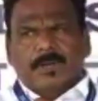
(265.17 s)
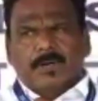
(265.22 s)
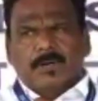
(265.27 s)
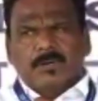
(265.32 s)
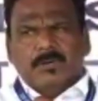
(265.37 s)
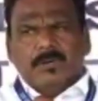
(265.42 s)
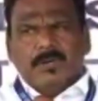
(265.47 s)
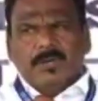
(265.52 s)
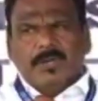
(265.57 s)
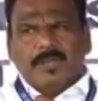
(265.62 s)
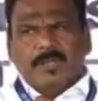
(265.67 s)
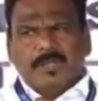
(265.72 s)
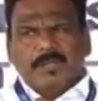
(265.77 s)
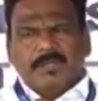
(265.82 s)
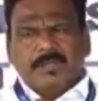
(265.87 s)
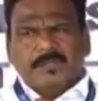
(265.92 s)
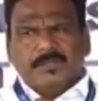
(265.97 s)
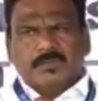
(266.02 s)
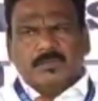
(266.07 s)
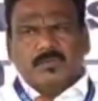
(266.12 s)
not only
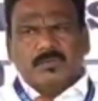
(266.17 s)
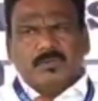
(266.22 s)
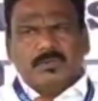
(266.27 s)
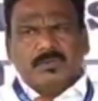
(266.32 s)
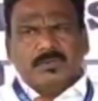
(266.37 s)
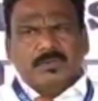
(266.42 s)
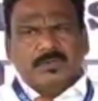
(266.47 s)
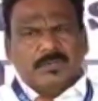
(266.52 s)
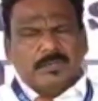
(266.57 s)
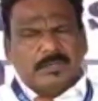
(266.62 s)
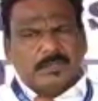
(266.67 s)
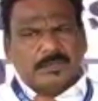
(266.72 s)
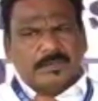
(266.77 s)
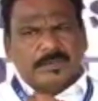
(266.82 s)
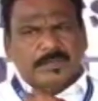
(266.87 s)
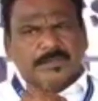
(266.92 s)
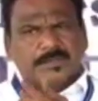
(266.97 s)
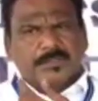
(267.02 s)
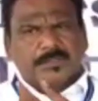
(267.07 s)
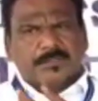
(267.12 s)
in the school
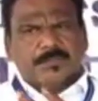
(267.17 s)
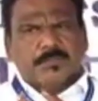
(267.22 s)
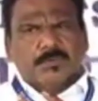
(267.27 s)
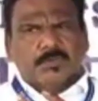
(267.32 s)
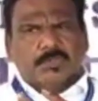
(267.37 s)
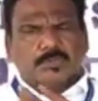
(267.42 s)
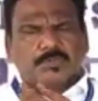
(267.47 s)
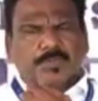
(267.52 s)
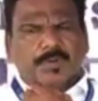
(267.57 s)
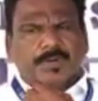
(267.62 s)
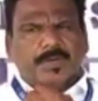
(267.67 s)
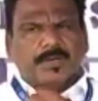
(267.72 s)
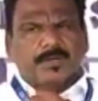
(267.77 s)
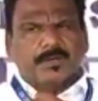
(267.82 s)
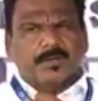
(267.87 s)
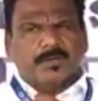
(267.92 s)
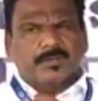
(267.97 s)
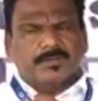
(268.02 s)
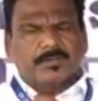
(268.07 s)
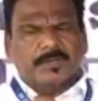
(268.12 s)
regional sports meet
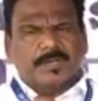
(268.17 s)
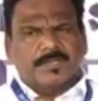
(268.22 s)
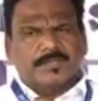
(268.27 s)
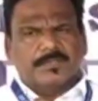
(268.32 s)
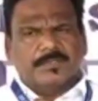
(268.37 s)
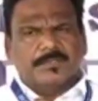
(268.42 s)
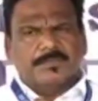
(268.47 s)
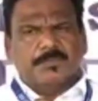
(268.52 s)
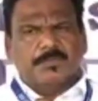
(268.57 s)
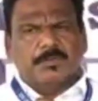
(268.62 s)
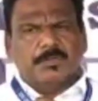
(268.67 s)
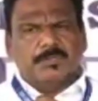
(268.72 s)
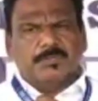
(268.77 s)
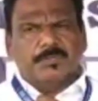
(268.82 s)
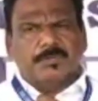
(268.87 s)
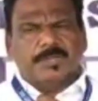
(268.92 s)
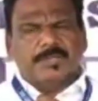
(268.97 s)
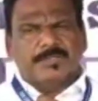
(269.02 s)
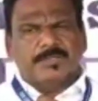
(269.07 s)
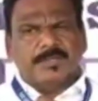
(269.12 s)
or national sports
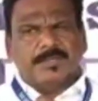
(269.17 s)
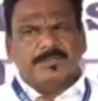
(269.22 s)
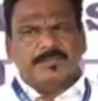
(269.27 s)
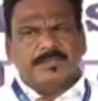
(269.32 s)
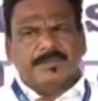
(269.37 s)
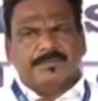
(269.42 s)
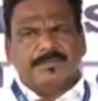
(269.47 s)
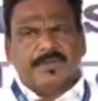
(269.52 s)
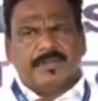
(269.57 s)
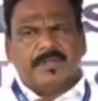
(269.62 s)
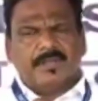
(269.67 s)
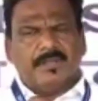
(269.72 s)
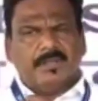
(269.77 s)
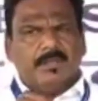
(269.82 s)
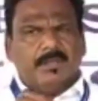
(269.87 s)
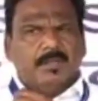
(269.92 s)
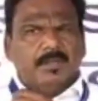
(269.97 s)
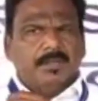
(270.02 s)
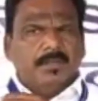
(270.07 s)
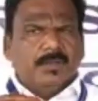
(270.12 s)
meet, SGFI,
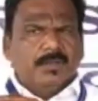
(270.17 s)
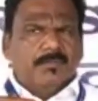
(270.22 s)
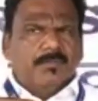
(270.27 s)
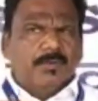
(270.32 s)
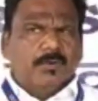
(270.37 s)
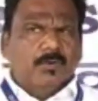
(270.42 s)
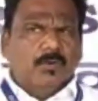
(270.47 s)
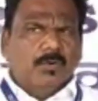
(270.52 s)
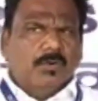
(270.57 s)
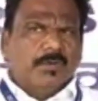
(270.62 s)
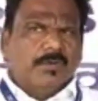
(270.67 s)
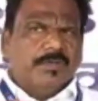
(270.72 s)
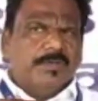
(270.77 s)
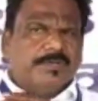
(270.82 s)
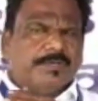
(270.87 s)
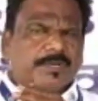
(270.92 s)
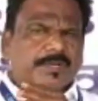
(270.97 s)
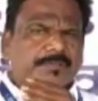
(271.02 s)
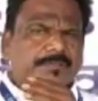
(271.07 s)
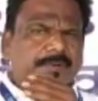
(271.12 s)
we go to
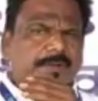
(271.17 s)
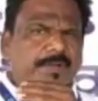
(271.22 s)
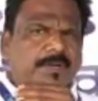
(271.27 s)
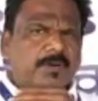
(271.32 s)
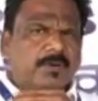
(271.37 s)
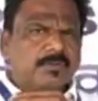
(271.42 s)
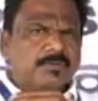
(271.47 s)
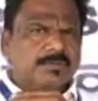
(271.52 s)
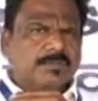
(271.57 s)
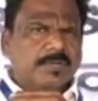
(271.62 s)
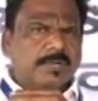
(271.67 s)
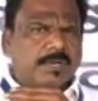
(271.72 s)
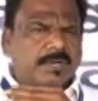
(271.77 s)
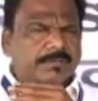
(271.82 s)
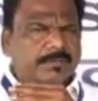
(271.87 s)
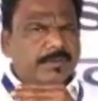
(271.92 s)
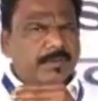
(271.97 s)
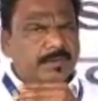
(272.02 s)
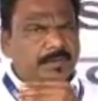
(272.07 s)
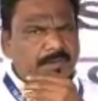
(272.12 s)
each and every house
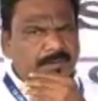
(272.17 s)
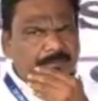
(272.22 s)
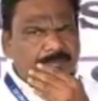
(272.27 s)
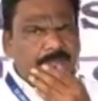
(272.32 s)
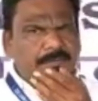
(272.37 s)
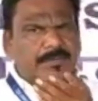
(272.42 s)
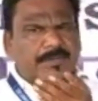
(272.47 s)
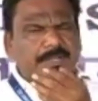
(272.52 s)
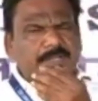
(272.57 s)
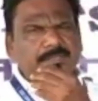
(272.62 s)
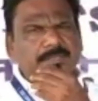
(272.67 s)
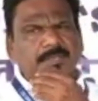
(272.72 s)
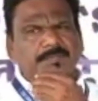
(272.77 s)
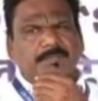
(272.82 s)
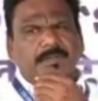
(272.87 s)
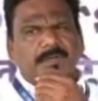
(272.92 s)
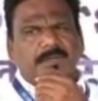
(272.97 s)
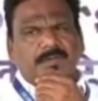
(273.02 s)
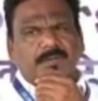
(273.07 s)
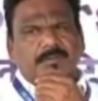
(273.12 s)
and we teach
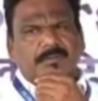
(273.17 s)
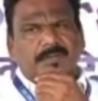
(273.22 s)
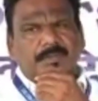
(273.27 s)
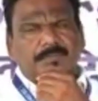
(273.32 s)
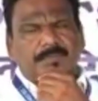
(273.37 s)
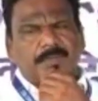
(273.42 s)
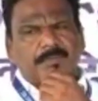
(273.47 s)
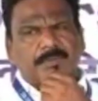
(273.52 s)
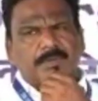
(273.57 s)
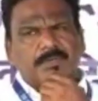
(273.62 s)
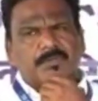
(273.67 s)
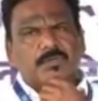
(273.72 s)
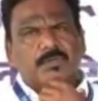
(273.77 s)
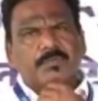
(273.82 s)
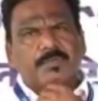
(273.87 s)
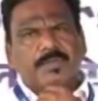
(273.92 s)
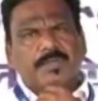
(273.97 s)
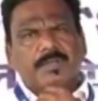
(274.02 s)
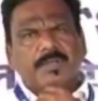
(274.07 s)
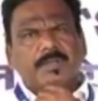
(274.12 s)
them that the people
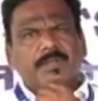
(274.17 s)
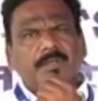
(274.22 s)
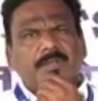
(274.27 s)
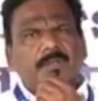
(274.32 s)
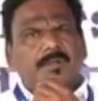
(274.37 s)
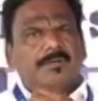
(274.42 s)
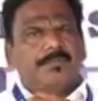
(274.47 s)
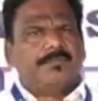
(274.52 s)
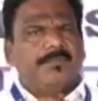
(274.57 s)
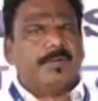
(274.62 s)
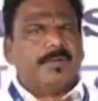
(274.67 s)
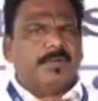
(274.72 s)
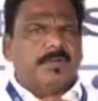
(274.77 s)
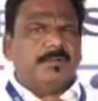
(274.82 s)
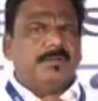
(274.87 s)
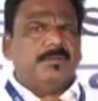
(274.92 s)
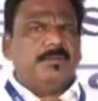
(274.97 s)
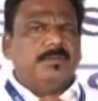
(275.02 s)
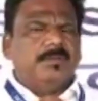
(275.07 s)
should be fit.